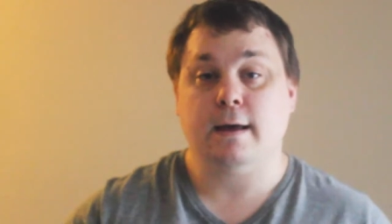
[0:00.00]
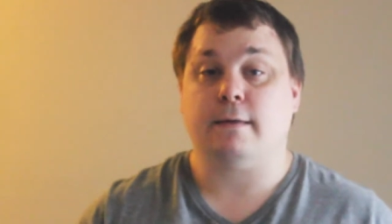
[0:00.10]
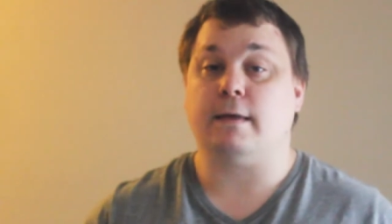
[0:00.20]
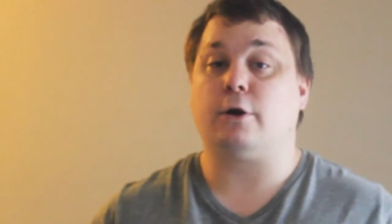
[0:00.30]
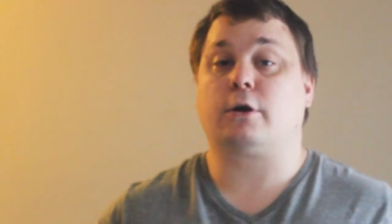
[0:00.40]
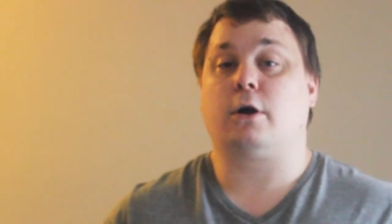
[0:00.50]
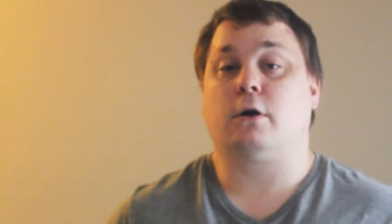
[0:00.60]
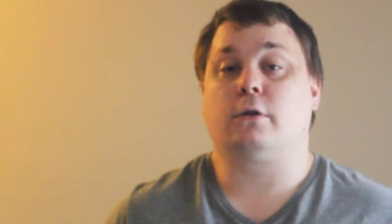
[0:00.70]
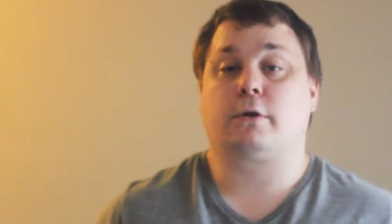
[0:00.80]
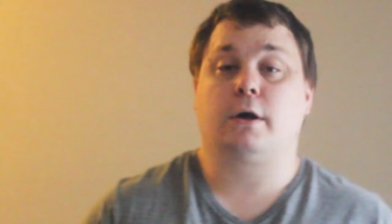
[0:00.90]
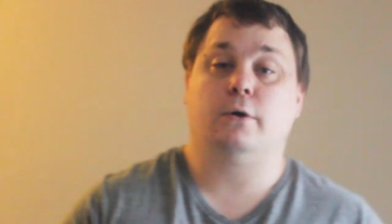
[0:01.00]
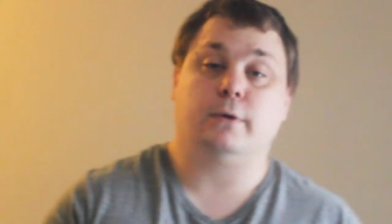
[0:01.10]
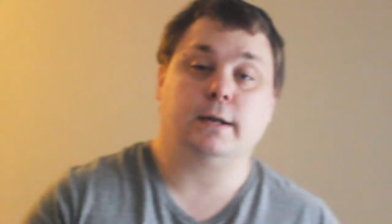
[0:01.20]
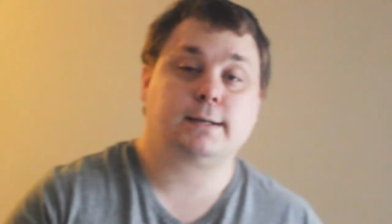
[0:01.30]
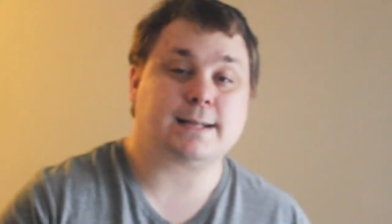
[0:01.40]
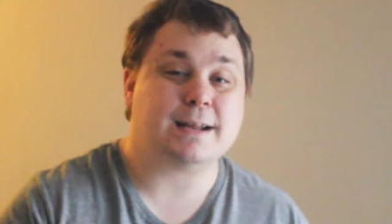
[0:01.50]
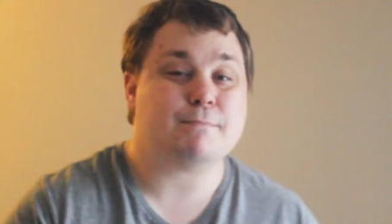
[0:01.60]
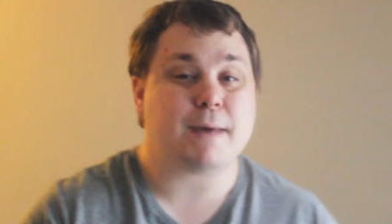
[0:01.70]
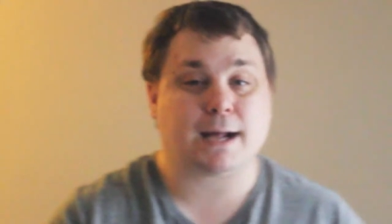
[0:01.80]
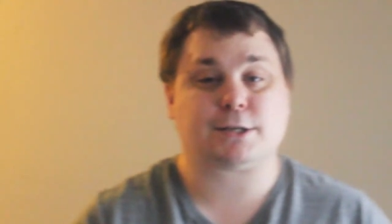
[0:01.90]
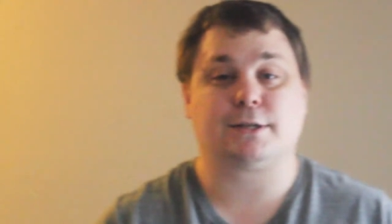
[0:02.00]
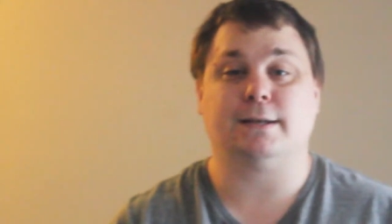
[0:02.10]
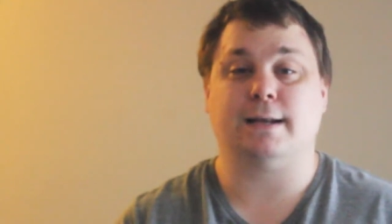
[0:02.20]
They are color-coded and match the